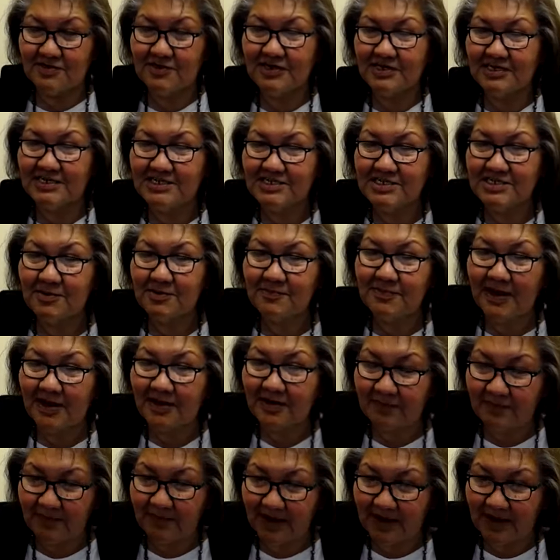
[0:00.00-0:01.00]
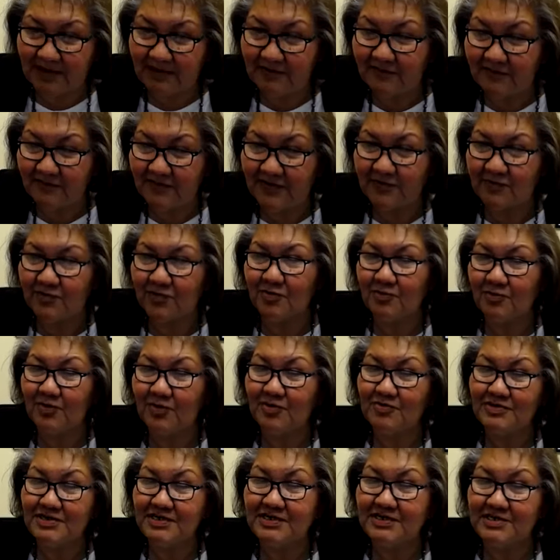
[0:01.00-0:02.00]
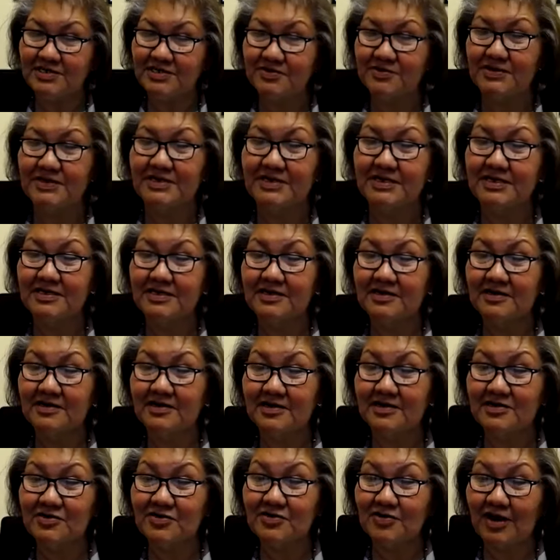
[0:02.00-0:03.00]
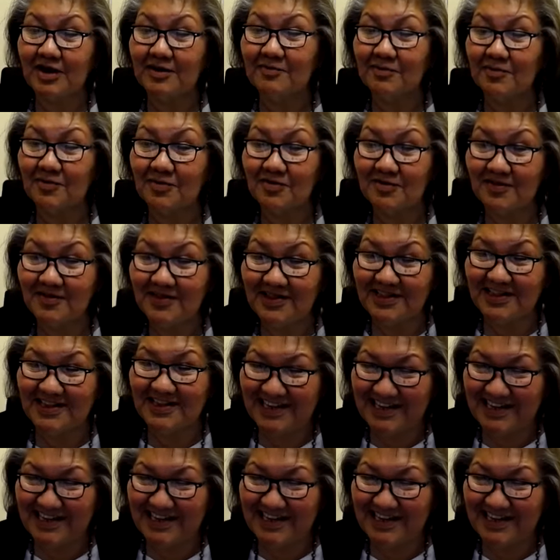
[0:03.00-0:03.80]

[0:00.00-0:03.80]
trying to jump out of my federal mode into a tribal